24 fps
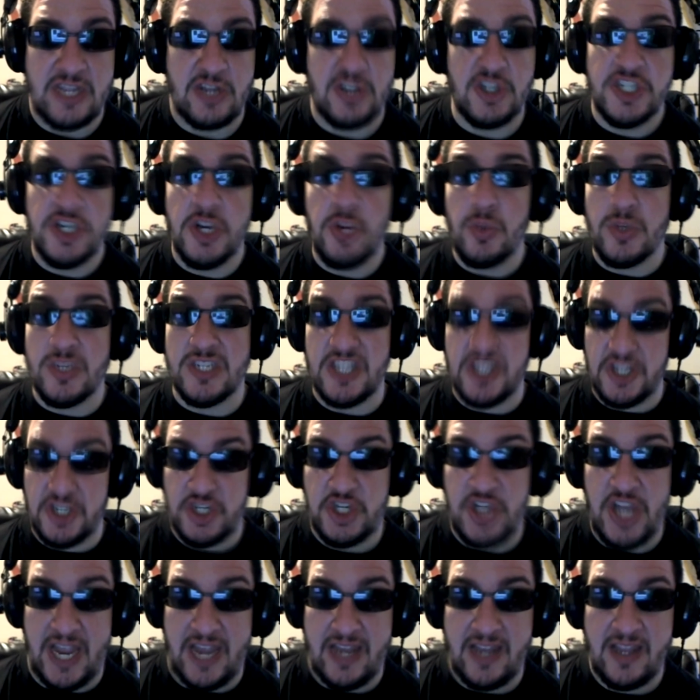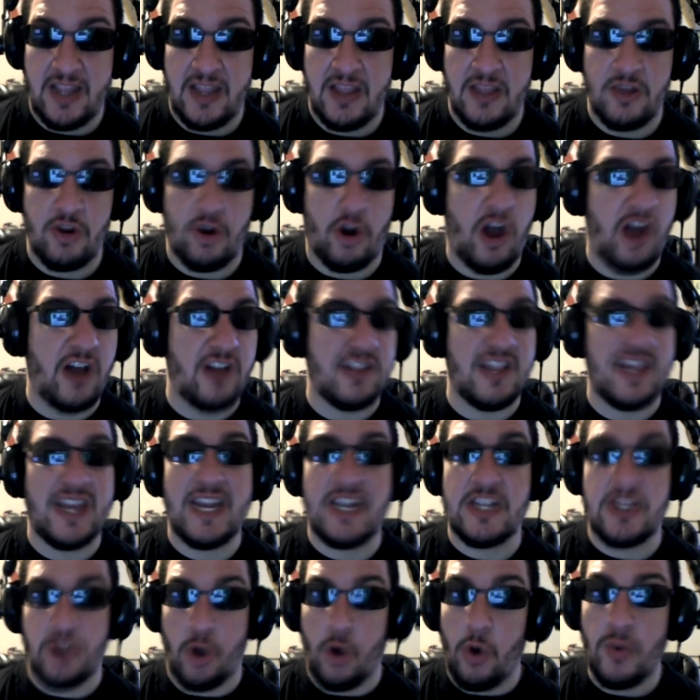Their shit was legit. Their online
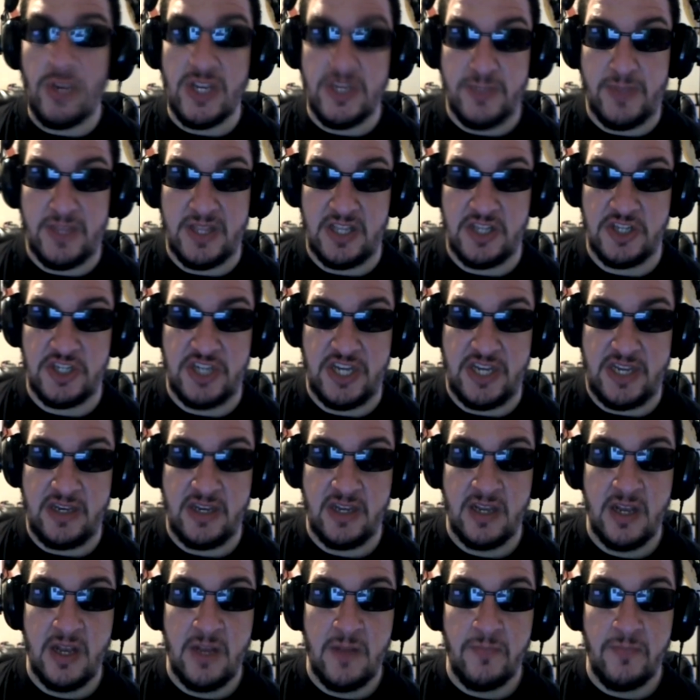has always been legit.